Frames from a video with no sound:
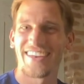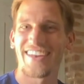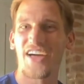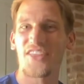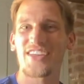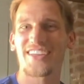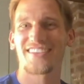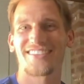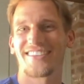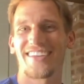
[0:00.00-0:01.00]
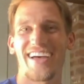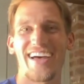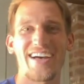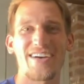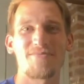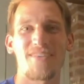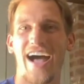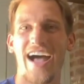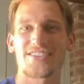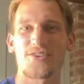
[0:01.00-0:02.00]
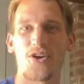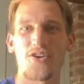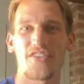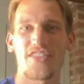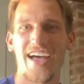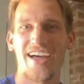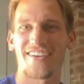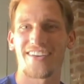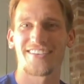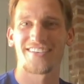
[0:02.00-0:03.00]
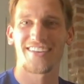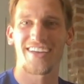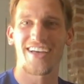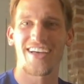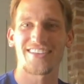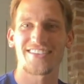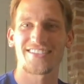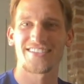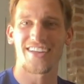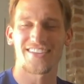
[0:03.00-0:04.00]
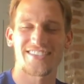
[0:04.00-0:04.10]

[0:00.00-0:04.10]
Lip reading: now I think I had to go over there and